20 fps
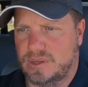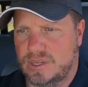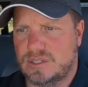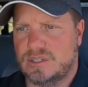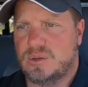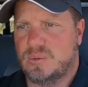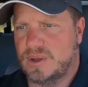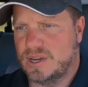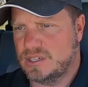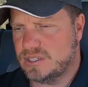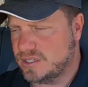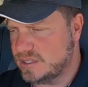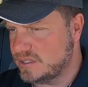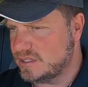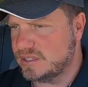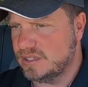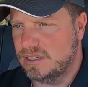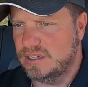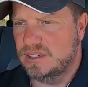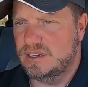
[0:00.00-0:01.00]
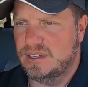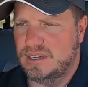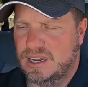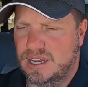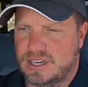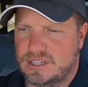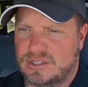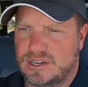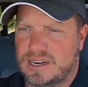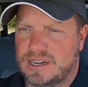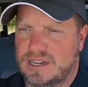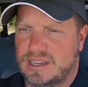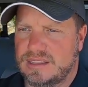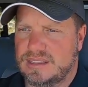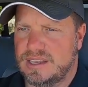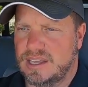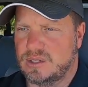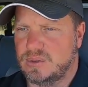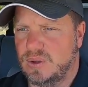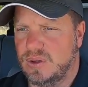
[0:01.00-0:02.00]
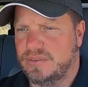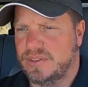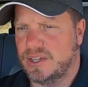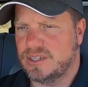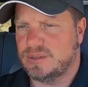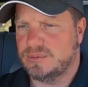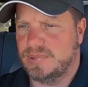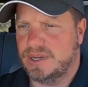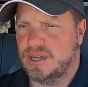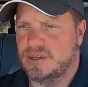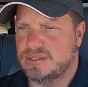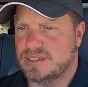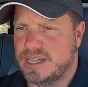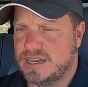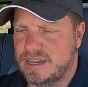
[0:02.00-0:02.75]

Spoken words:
with these new engines and trying to get that 12,000 pounds,